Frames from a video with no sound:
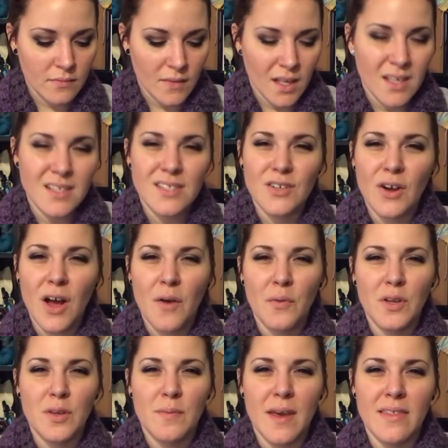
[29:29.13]
Because you know how when
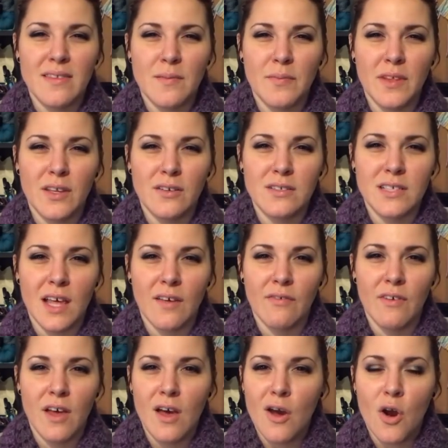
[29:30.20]
you make something yourself,
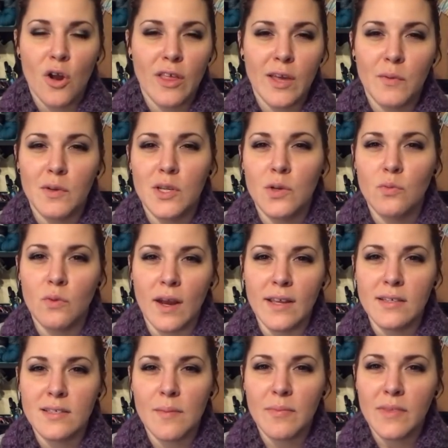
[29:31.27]
or like when you write
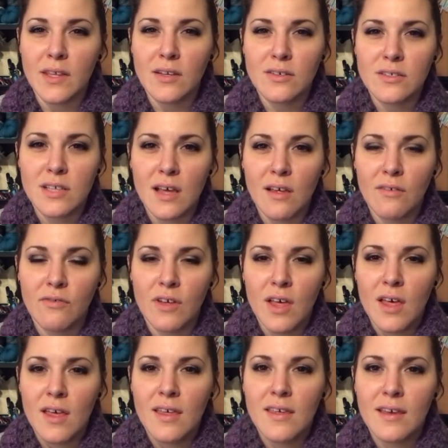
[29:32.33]
something yourself,
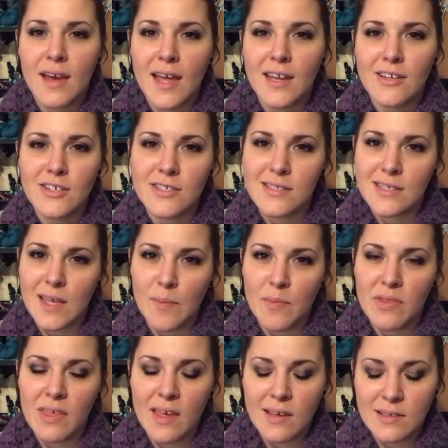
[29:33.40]
you kind of just skip
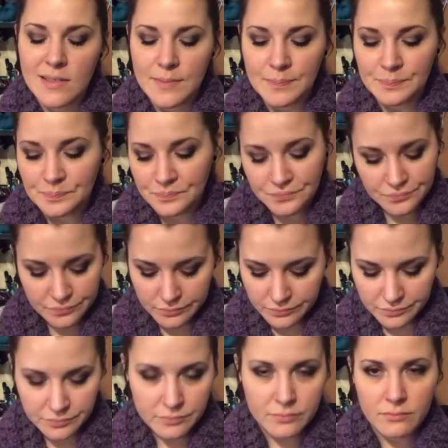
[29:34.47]
things?
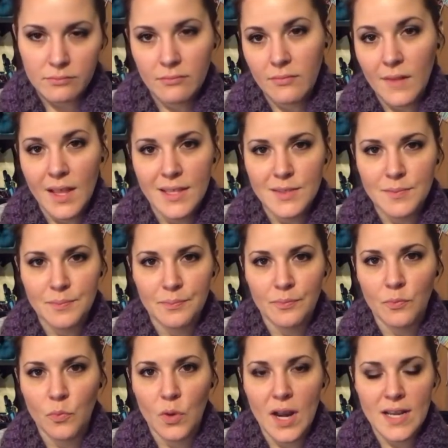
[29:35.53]
That's
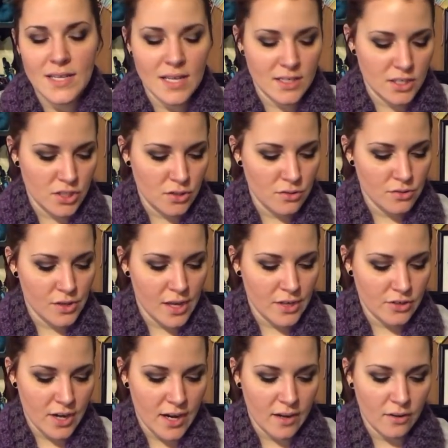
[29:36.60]
what I tend to do. So I
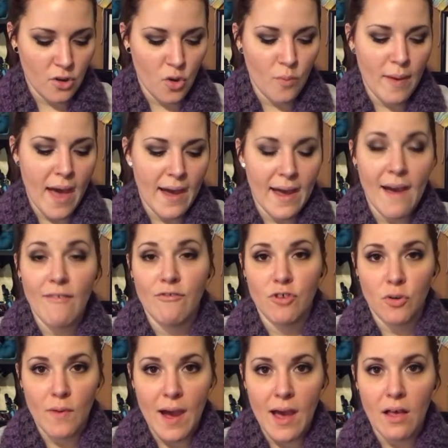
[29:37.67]
try to go back after a
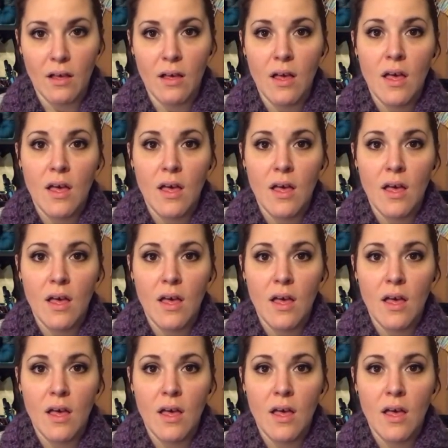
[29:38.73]
while,